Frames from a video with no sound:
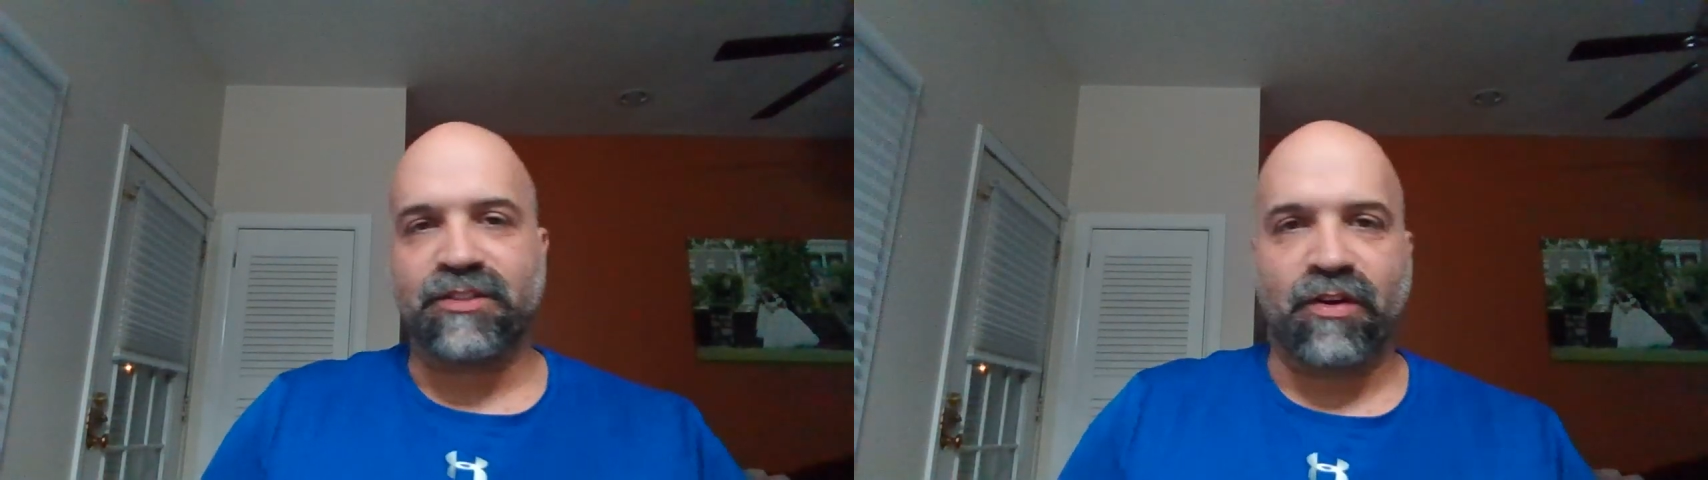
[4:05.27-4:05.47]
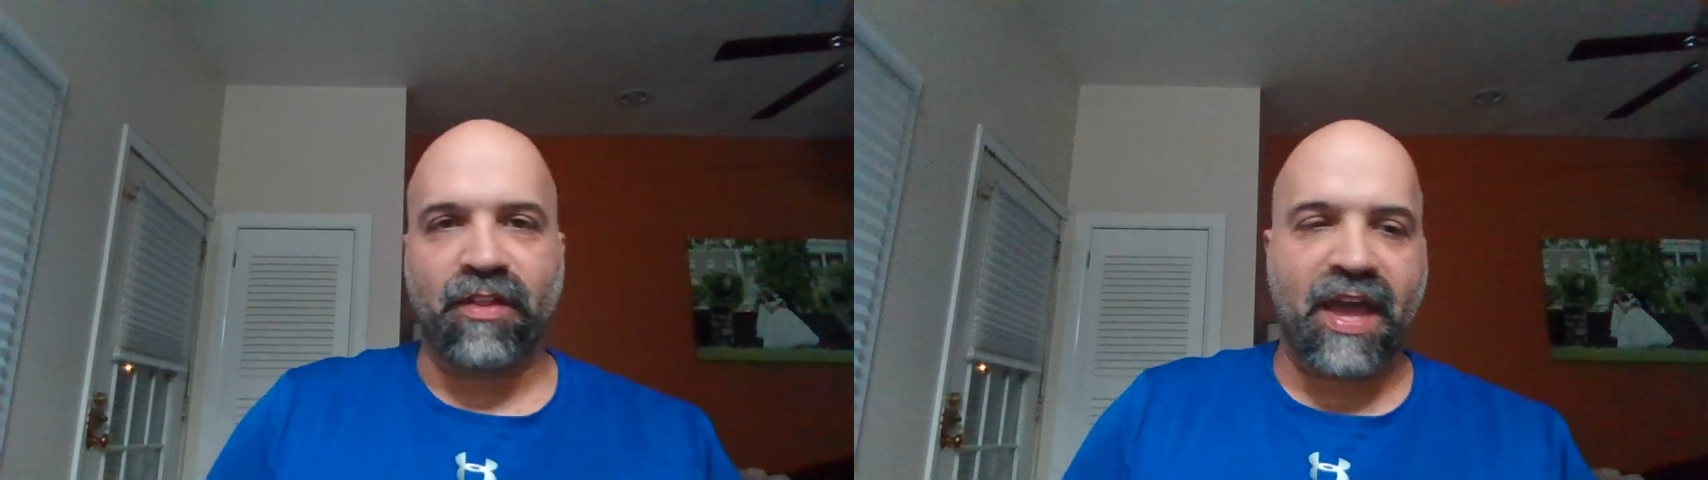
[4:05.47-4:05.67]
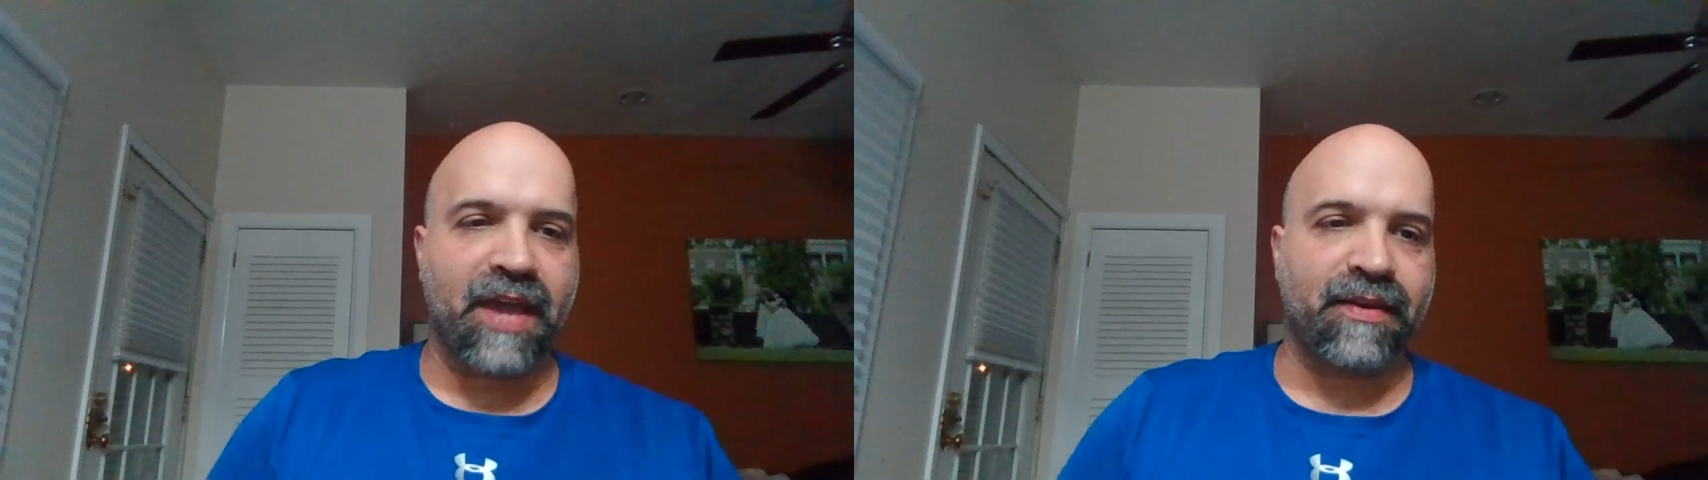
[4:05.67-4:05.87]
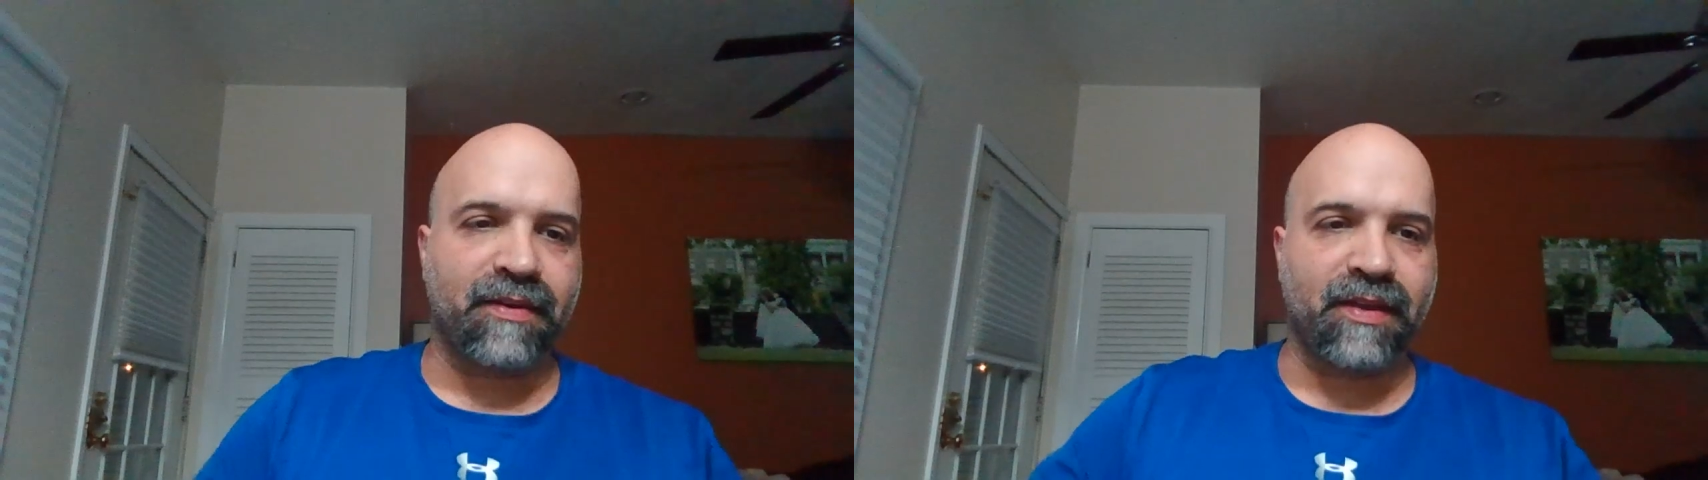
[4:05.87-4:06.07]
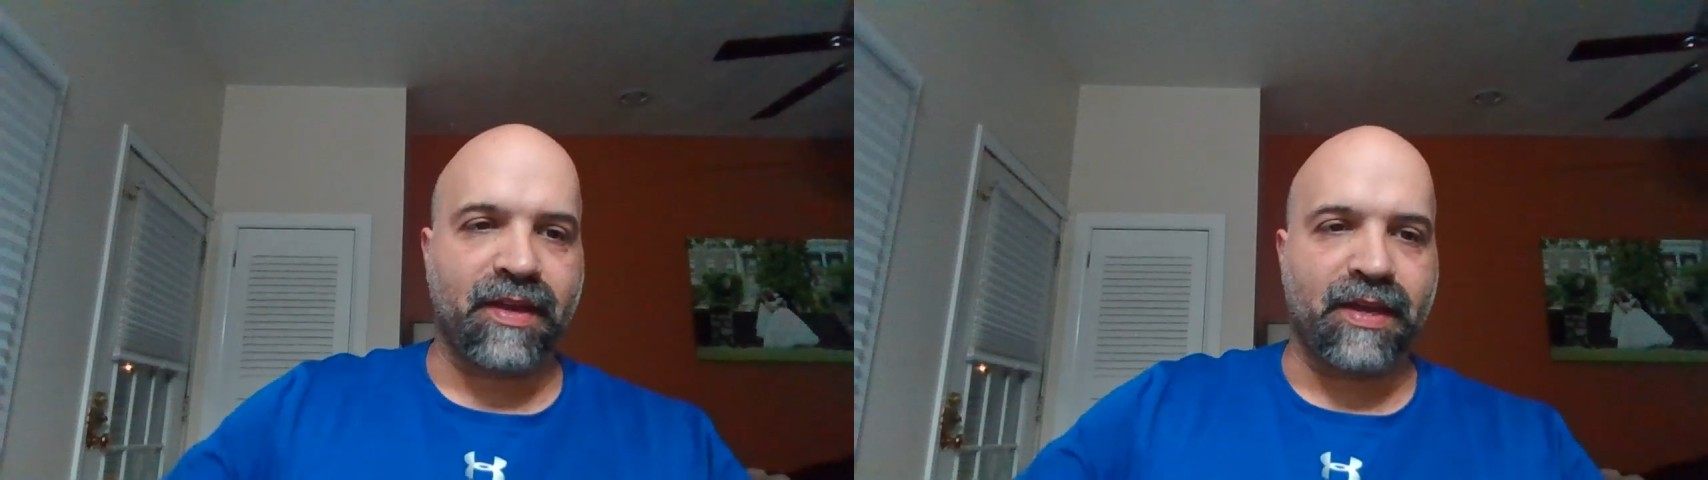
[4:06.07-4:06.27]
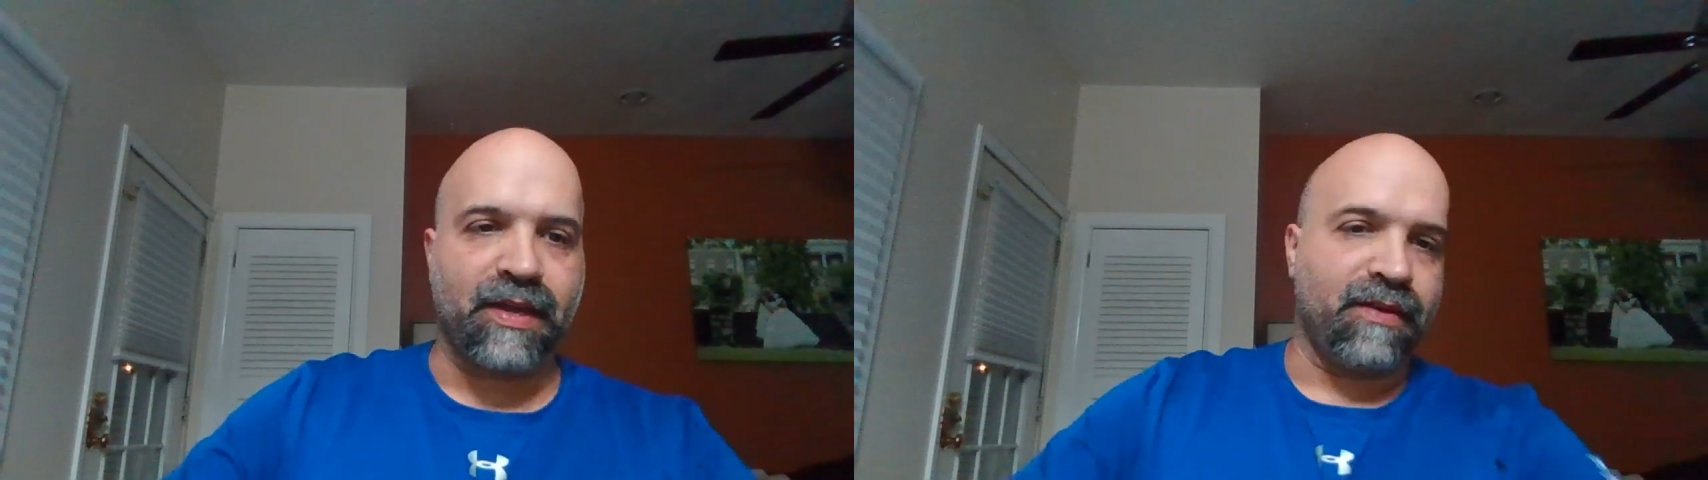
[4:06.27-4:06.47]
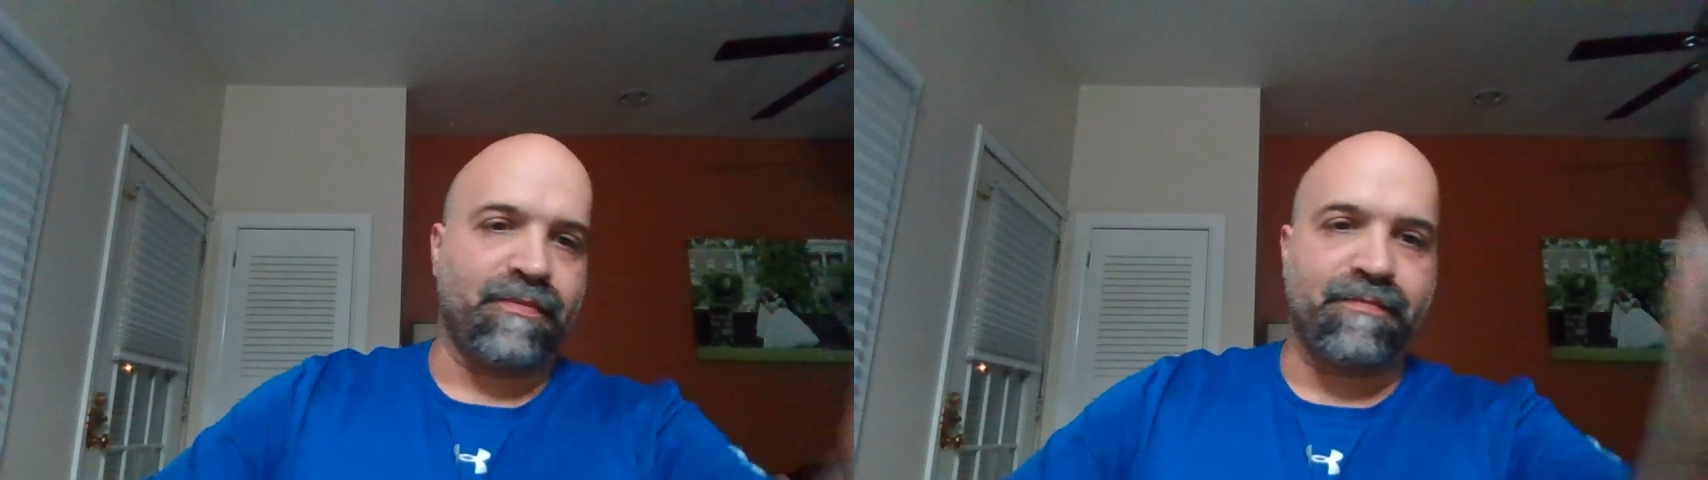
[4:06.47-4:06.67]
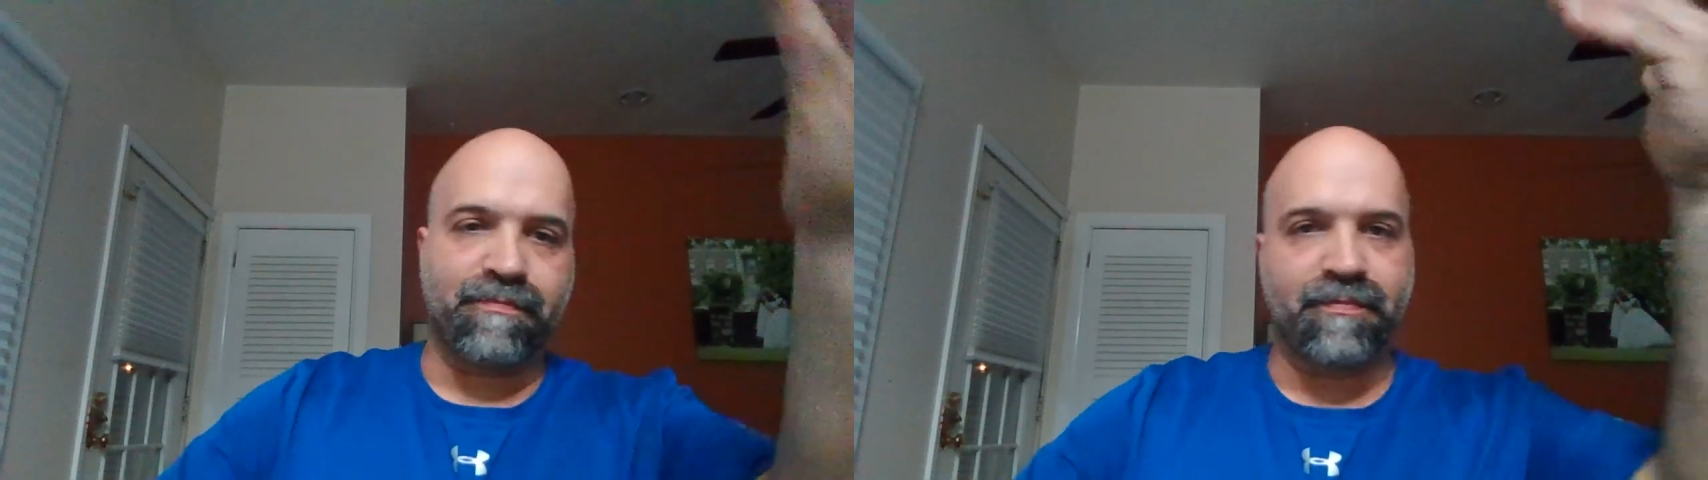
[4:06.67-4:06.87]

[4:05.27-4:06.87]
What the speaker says: saw that and